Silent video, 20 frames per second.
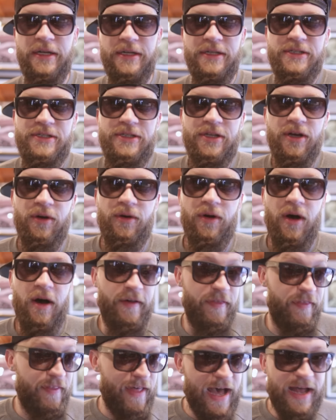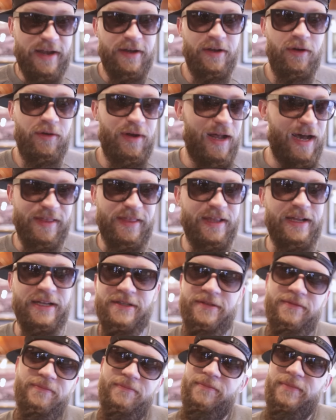So on that note, I think
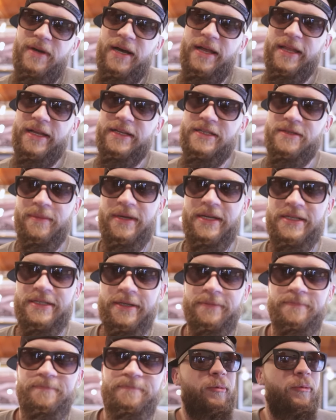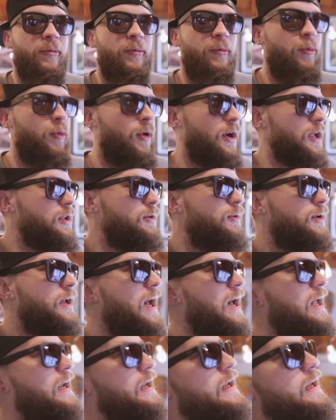it's amazing. What you
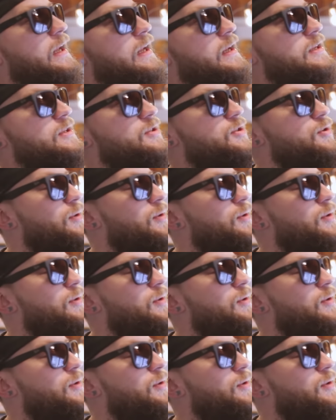get is